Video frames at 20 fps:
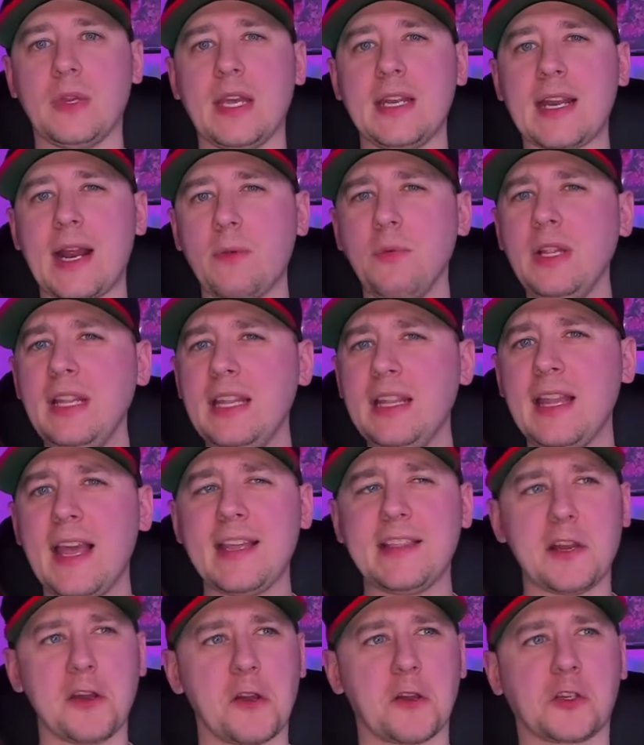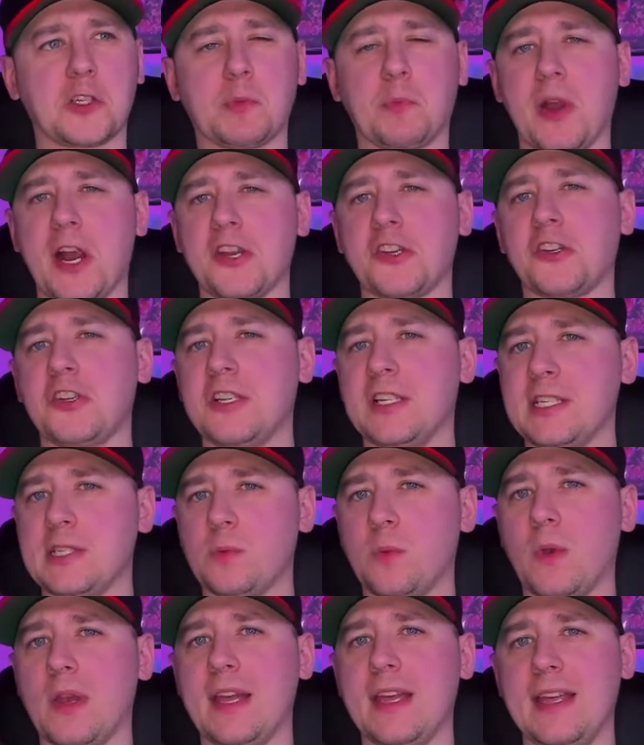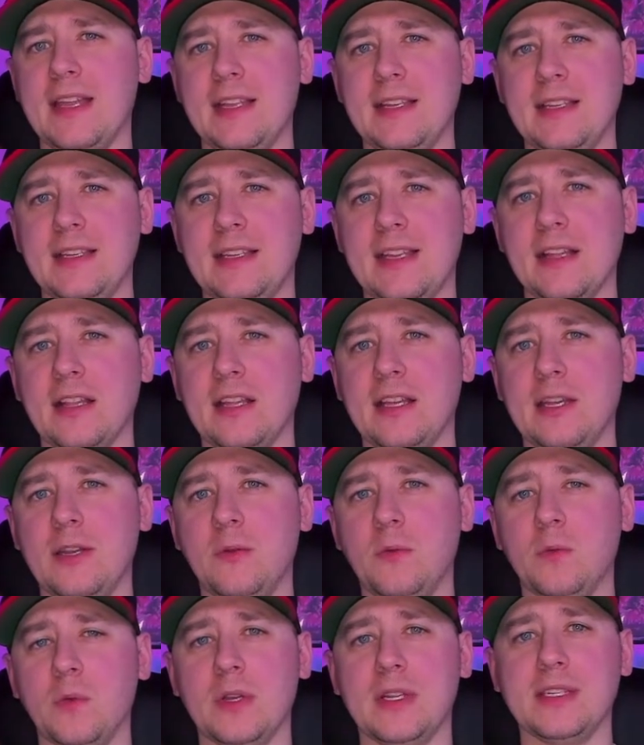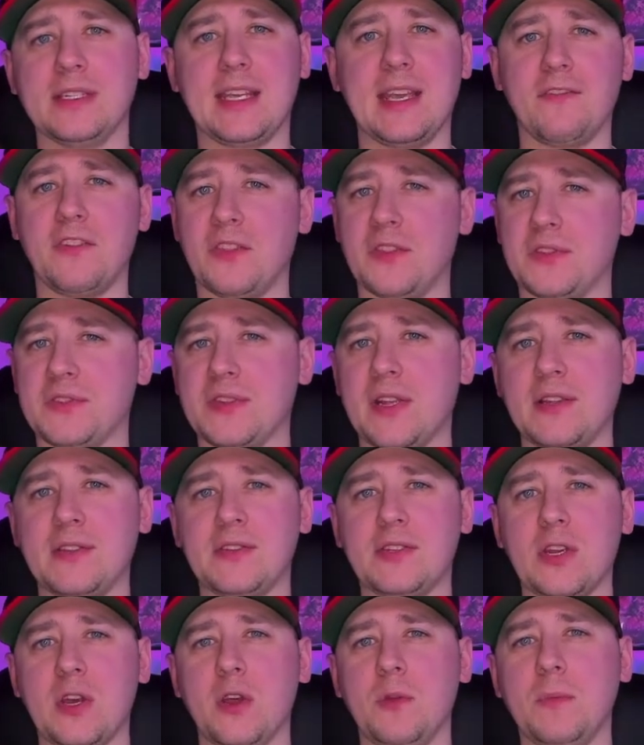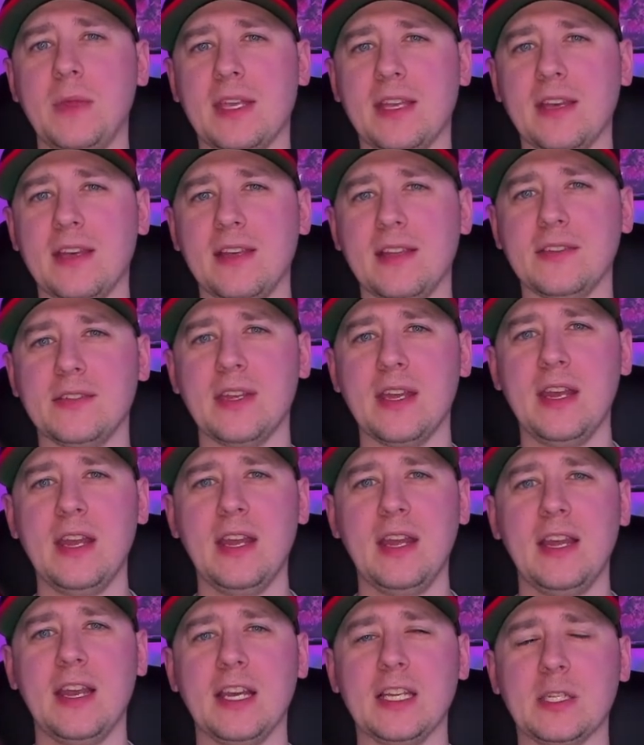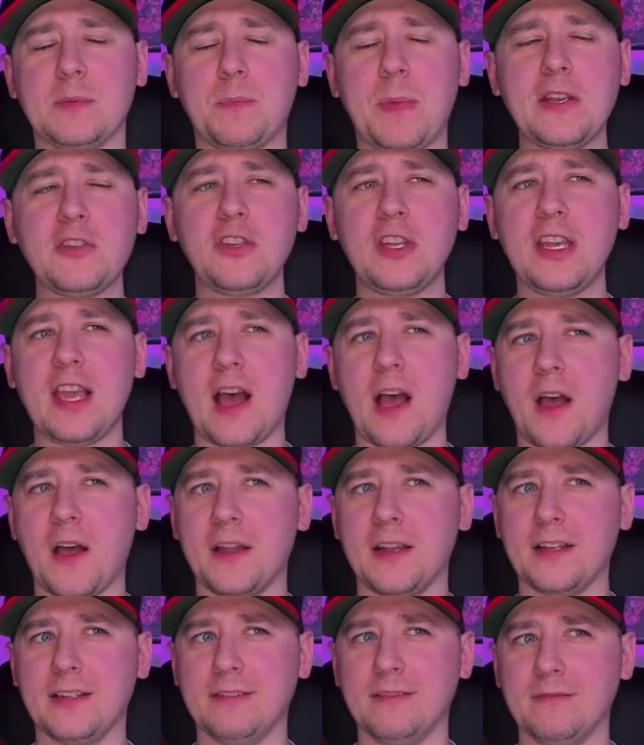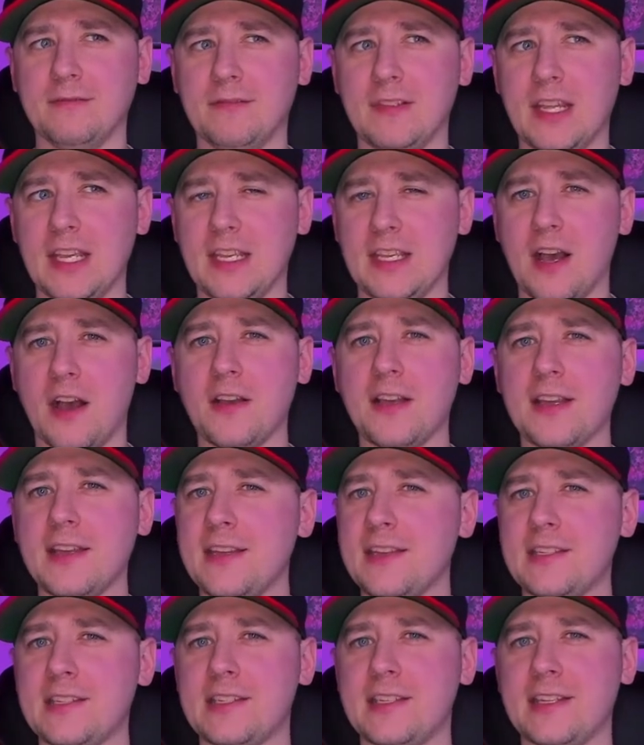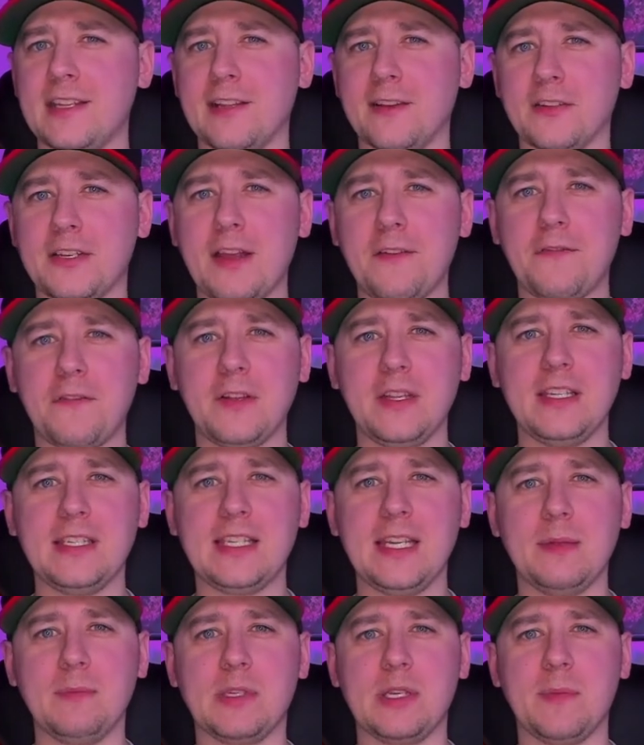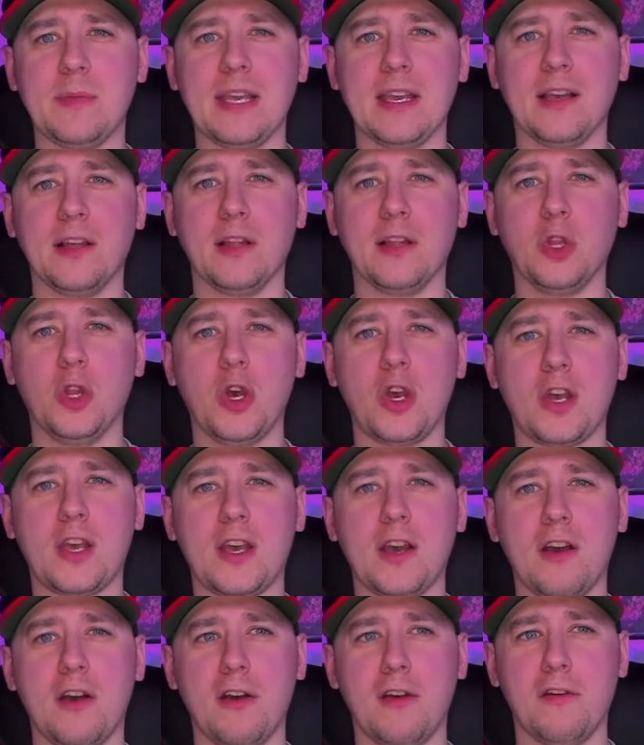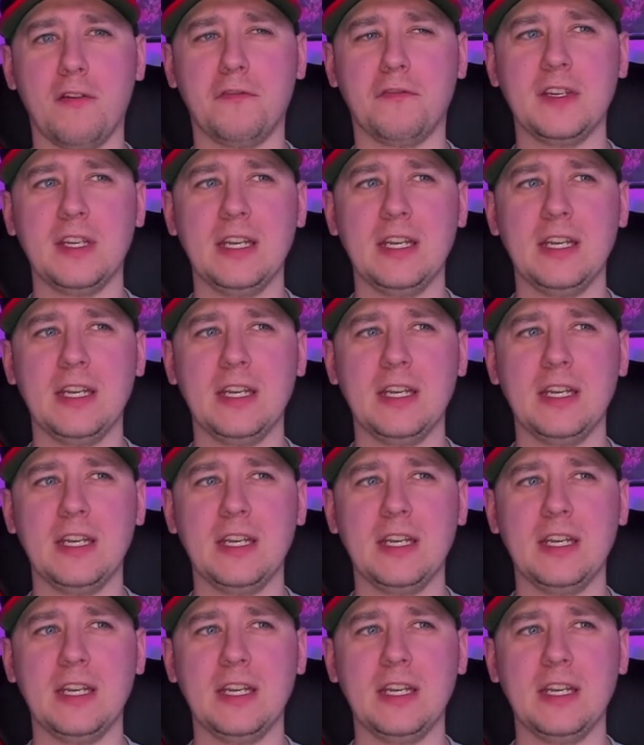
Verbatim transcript: And I really like their expressions when Dylan was given the Sunstone because, especially on the youngest, there definitely seems to be a look of